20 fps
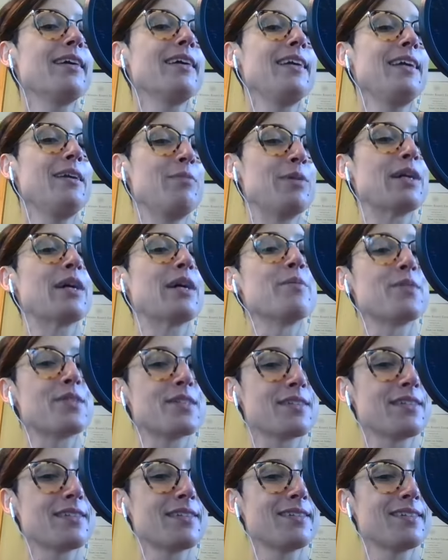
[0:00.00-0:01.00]
it
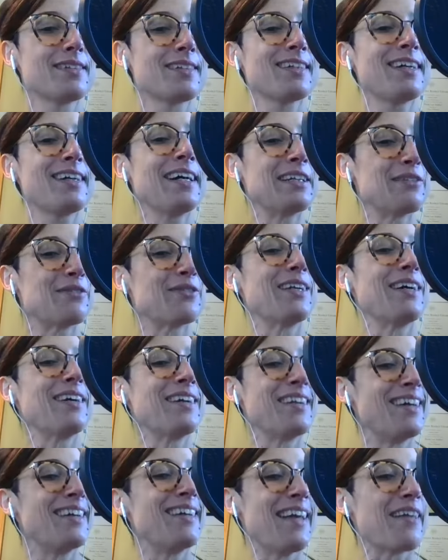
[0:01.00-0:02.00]
becomes kind of an,
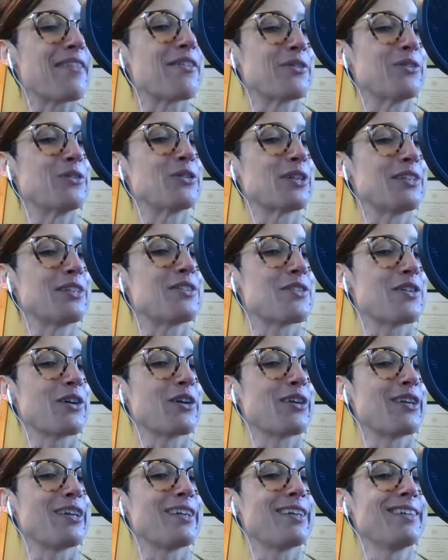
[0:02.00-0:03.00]
an ethical
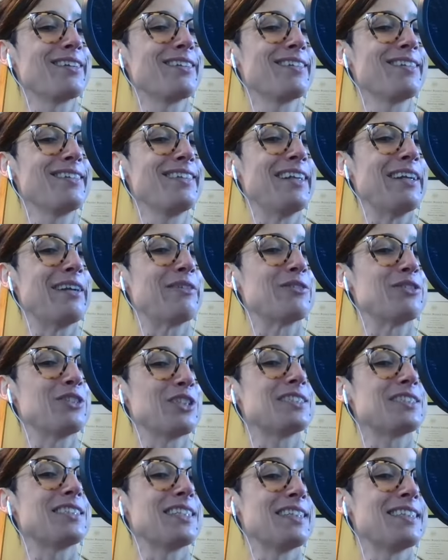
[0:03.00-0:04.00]
concern you know,
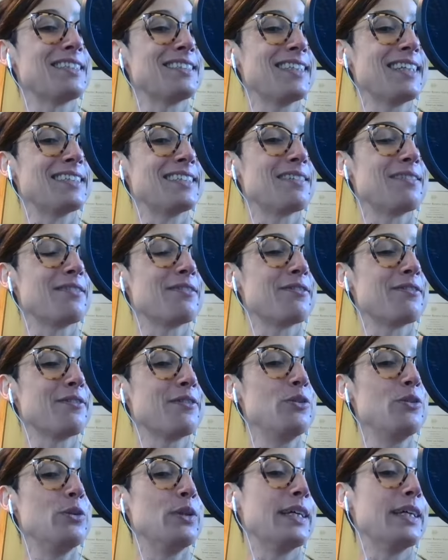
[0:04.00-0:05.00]
just in the sense of
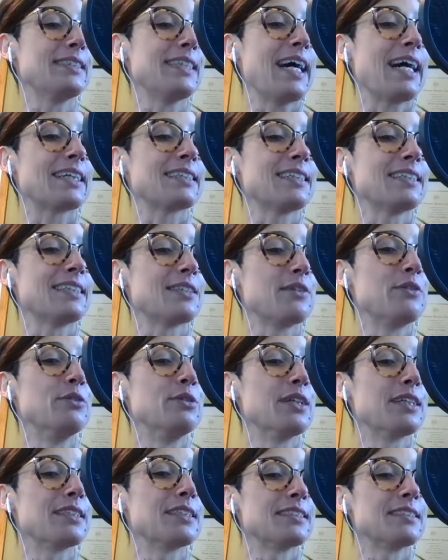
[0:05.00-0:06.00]
who gets access and who
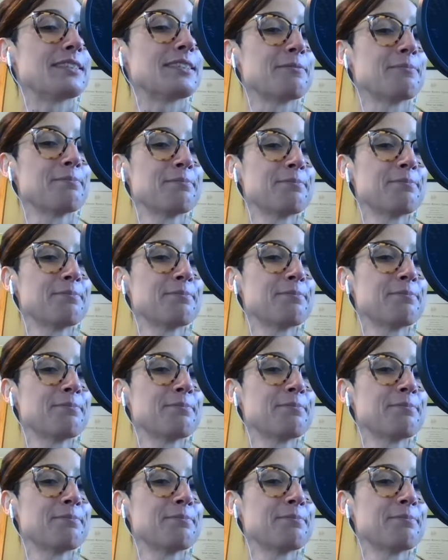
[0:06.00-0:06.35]
doesn't.